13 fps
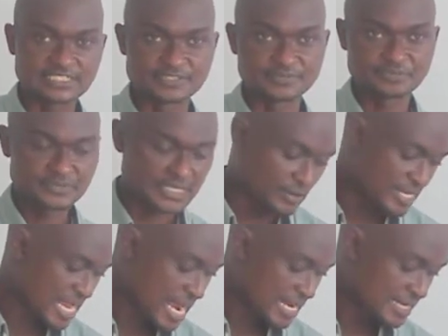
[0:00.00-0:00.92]
Now
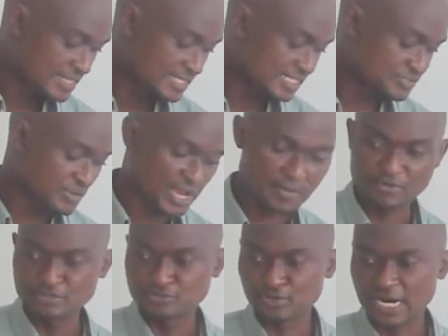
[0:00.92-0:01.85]
here, that's where I'm
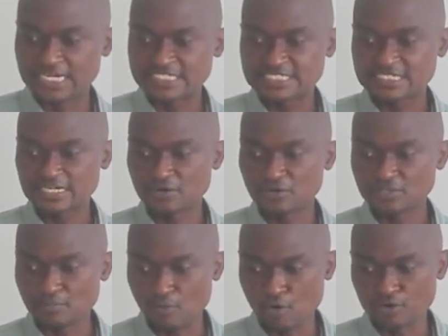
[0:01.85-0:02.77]
going to write on
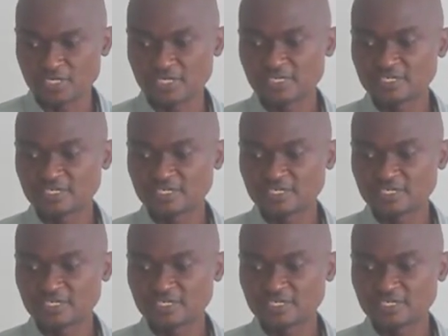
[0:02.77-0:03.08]
the board,